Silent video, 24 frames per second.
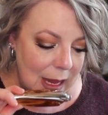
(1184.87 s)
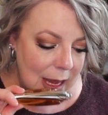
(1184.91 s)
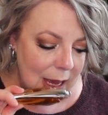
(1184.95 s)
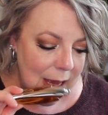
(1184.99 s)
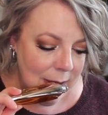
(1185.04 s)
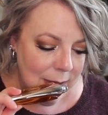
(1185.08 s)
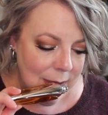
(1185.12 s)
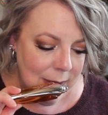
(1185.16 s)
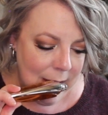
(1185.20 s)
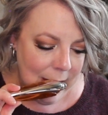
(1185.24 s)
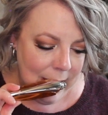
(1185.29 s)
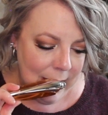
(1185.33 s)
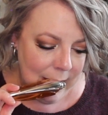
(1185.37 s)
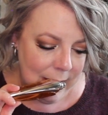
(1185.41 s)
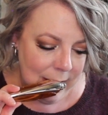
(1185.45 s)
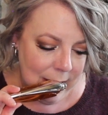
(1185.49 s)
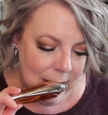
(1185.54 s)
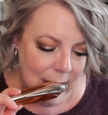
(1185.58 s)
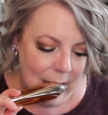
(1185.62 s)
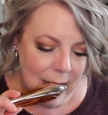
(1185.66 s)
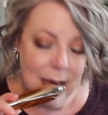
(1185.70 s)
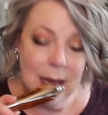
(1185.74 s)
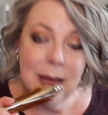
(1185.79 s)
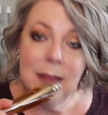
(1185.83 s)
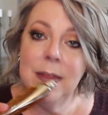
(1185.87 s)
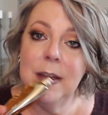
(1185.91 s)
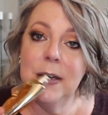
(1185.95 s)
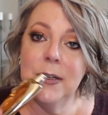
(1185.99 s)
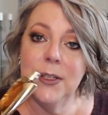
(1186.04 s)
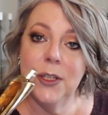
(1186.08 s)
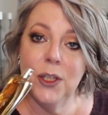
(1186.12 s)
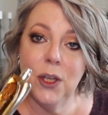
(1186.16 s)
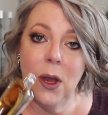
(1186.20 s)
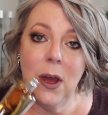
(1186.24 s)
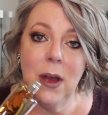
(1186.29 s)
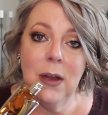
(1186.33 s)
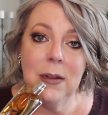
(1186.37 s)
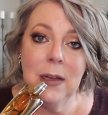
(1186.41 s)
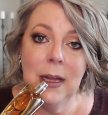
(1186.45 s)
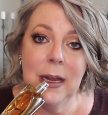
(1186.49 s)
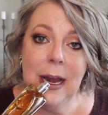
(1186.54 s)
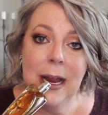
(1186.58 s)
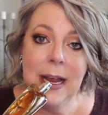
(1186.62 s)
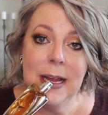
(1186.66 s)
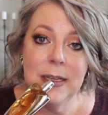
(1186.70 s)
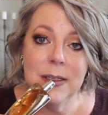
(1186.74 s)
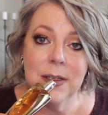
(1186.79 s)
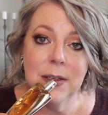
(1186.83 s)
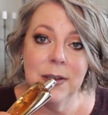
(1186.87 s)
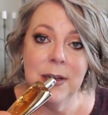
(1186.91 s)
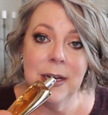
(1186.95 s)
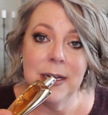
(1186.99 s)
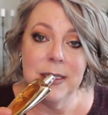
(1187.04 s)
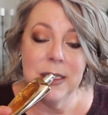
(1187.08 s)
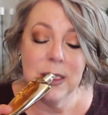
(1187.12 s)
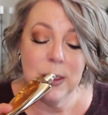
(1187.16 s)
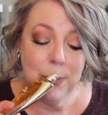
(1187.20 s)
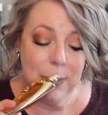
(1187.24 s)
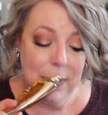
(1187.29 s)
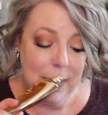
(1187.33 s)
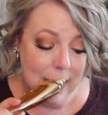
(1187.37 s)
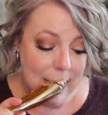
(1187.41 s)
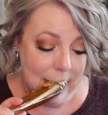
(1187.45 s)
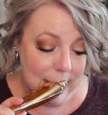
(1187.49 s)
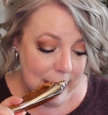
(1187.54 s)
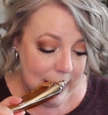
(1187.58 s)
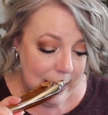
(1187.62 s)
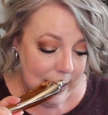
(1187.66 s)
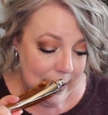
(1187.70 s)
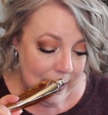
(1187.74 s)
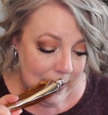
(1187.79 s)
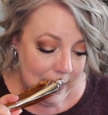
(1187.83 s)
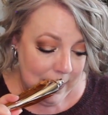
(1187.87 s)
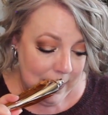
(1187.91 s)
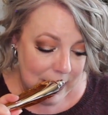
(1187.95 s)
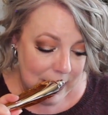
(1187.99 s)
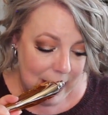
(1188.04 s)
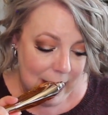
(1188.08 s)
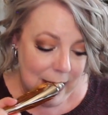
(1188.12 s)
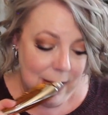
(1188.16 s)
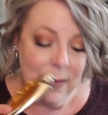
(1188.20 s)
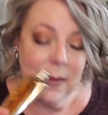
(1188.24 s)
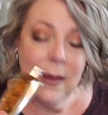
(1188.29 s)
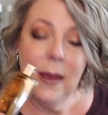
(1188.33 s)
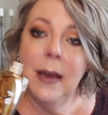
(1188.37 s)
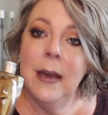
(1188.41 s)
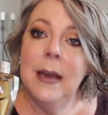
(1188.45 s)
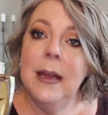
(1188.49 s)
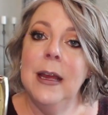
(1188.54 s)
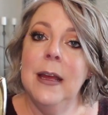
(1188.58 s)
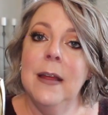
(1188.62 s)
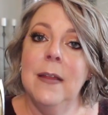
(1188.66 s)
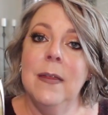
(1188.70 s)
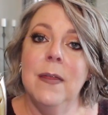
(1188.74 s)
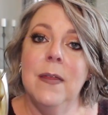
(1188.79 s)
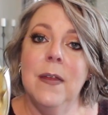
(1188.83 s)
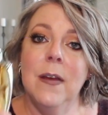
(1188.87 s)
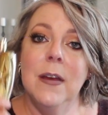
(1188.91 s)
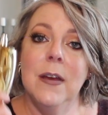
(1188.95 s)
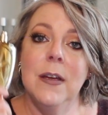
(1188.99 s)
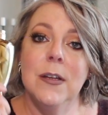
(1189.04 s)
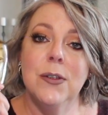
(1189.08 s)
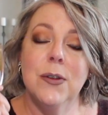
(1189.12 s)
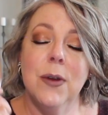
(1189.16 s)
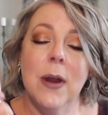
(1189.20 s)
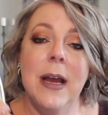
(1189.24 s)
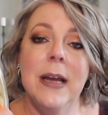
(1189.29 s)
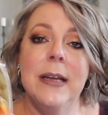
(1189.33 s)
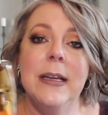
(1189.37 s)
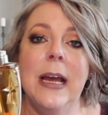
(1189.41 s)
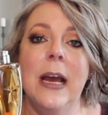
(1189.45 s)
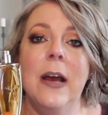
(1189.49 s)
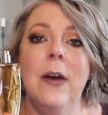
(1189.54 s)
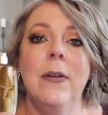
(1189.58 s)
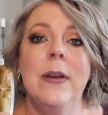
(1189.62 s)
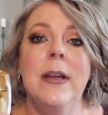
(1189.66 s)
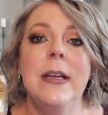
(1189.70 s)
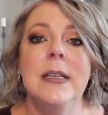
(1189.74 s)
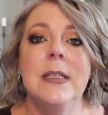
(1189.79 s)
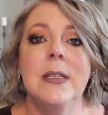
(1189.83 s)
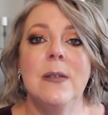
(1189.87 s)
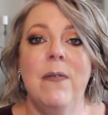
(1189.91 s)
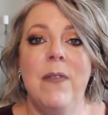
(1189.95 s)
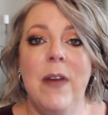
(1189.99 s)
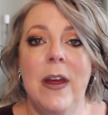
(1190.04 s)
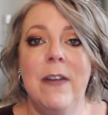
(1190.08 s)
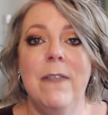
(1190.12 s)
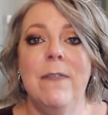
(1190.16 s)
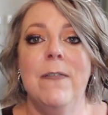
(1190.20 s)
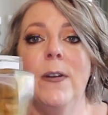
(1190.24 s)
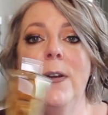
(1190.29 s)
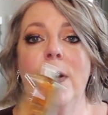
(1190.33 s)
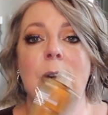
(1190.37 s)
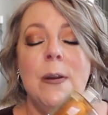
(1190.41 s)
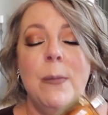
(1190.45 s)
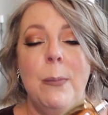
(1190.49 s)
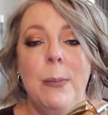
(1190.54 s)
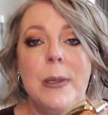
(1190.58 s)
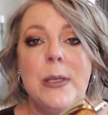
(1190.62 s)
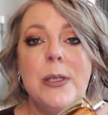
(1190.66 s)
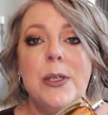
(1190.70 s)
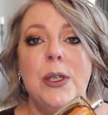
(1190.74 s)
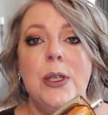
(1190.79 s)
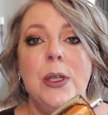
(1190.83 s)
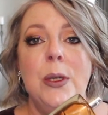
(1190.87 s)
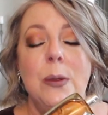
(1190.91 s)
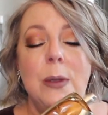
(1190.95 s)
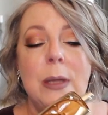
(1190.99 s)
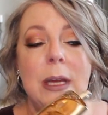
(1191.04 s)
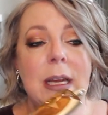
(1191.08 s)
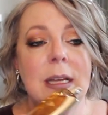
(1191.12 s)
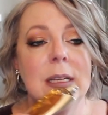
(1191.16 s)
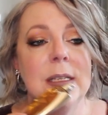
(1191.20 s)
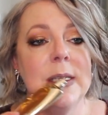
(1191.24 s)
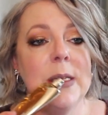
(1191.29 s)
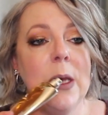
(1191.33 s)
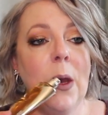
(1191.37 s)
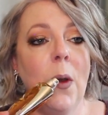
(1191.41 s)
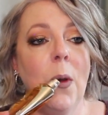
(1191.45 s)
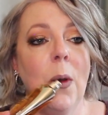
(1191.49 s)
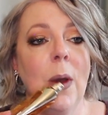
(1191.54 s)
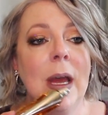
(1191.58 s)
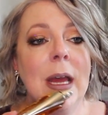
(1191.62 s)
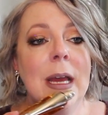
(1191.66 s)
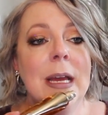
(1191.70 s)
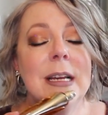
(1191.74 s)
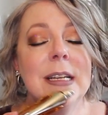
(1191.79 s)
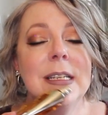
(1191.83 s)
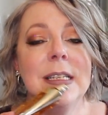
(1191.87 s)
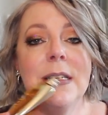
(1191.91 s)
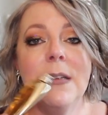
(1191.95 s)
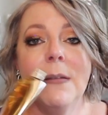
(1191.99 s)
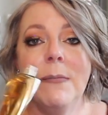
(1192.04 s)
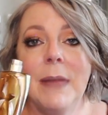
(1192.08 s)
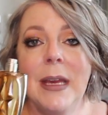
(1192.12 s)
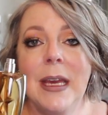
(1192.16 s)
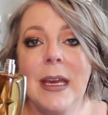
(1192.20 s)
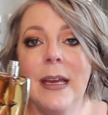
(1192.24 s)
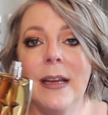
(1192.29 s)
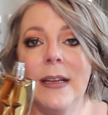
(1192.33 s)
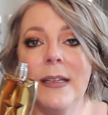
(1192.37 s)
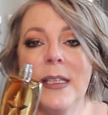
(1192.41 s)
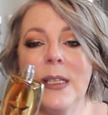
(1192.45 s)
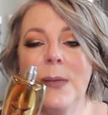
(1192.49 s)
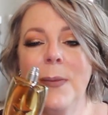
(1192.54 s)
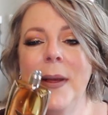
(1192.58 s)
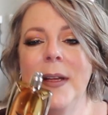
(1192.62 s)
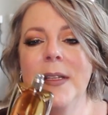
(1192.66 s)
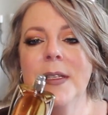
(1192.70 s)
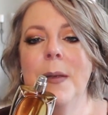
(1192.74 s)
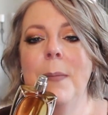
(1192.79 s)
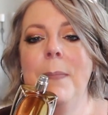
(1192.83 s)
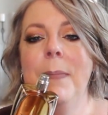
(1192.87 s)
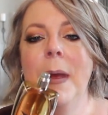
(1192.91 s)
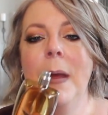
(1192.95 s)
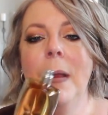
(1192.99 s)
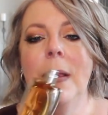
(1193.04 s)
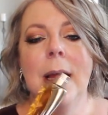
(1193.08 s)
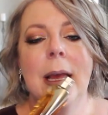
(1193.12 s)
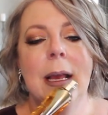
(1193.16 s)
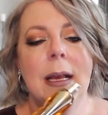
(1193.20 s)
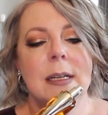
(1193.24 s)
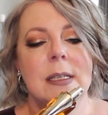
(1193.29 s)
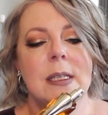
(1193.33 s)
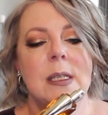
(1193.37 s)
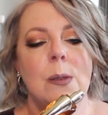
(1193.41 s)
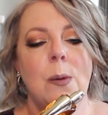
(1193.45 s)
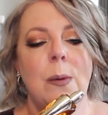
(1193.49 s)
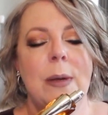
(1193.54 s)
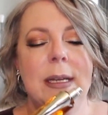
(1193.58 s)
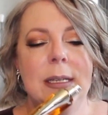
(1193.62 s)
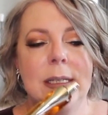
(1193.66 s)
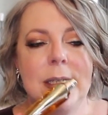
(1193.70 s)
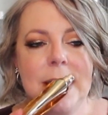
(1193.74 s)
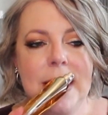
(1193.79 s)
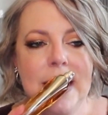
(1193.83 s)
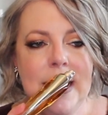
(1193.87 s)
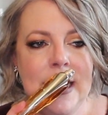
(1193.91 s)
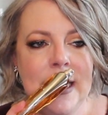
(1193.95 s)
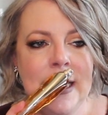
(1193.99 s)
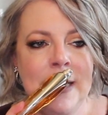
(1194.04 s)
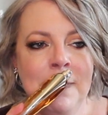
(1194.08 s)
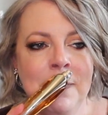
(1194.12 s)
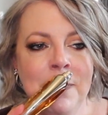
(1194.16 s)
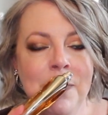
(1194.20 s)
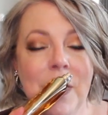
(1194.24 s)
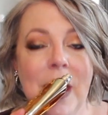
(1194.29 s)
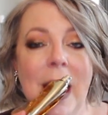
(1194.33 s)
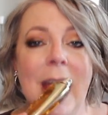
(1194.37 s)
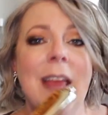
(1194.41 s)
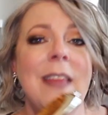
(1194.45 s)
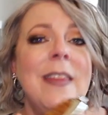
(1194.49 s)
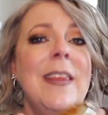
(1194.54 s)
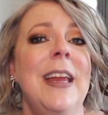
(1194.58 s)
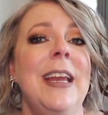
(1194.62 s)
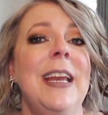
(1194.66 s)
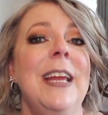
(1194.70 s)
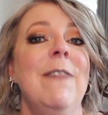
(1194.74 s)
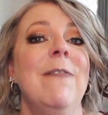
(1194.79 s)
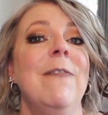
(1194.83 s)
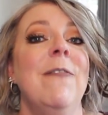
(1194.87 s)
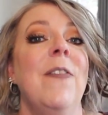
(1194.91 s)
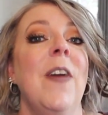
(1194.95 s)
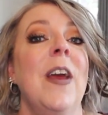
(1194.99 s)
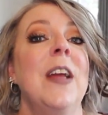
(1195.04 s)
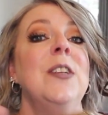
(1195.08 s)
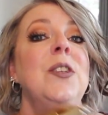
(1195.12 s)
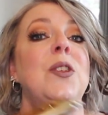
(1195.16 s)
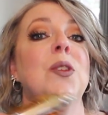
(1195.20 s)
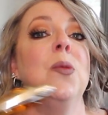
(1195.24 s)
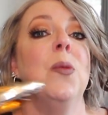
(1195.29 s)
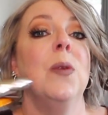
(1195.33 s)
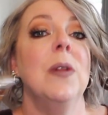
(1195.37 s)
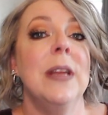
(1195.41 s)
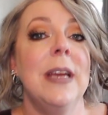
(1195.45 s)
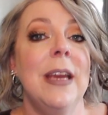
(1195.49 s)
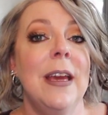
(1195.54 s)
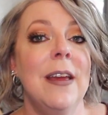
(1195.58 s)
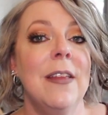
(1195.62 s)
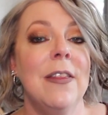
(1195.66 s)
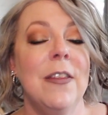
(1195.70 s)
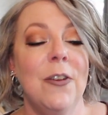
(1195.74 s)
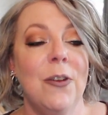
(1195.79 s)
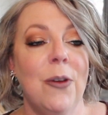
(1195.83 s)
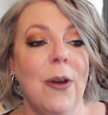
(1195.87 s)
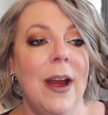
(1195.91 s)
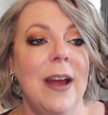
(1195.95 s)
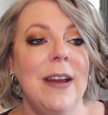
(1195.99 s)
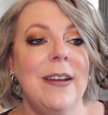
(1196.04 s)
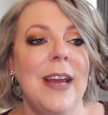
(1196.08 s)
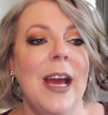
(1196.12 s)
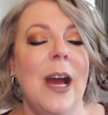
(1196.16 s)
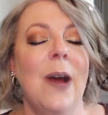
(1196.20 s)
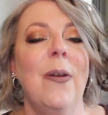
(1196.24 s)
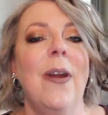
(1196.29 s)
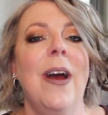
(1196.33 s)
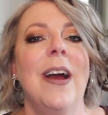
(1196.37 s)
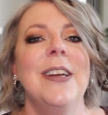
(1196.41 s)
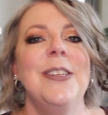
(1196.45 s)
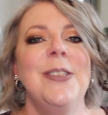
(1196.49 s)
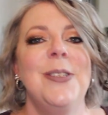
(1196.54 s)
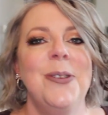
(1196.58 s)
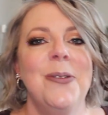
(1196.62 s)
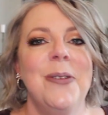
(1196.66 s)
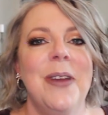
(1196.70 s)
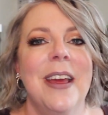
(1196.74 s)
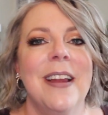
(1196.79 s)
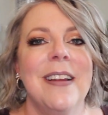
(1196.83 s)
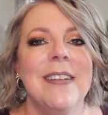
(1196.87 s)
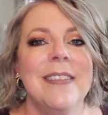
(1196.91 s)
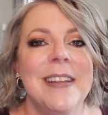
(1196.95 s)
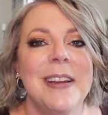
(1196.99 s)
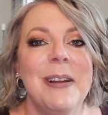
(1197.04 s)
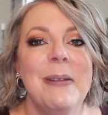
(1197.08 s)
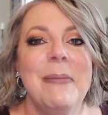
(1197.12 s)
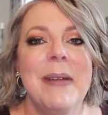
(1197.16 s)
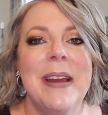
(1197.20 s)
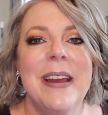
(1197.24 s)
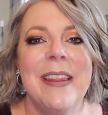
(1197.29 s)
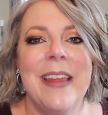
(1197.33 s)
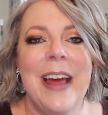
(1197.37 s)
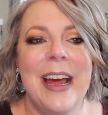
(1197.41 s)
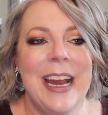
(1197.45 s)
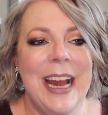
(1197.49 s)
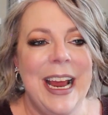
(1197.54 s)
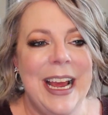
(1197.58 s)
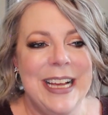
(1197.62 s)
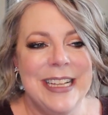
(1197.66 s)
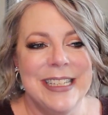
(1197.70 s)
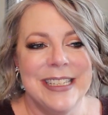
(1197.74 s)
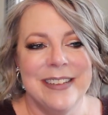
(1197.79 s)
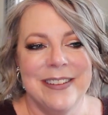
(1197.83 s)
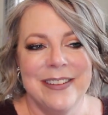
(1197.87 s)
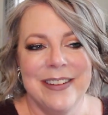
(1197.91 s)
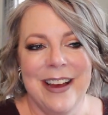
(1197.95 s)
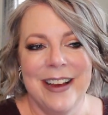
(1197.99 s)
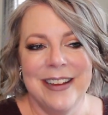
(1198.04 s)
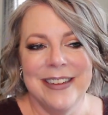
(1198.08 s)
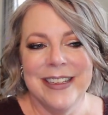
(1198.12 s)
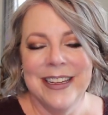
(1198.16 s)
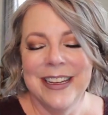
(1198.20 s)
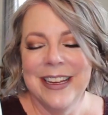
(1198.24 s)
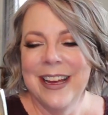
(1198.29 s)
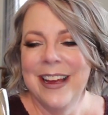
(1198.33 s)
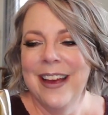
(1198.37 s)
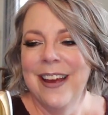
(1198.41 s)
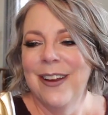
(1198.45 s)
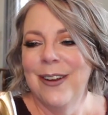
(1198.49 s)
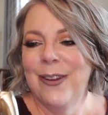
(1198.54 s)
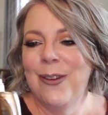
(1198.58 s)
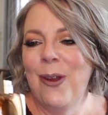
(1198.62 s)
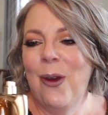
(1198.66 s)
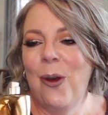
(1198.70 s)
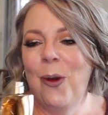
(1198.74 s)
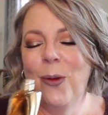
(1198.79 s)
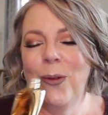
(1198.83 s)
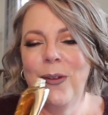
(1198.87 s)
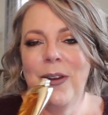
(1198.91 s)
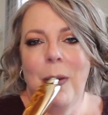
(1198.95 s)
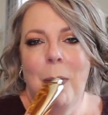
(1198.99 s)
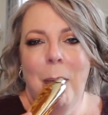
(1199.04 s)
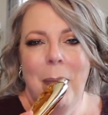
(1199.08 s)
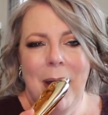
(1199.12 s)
And then uh, there's chocolate hazelnut spread. And then in the dry down is vetiver and patchouli. So to me, it smells a bit like a sweet tea. And then eventually in the dry down, I do get a little bit of that hazelnut note.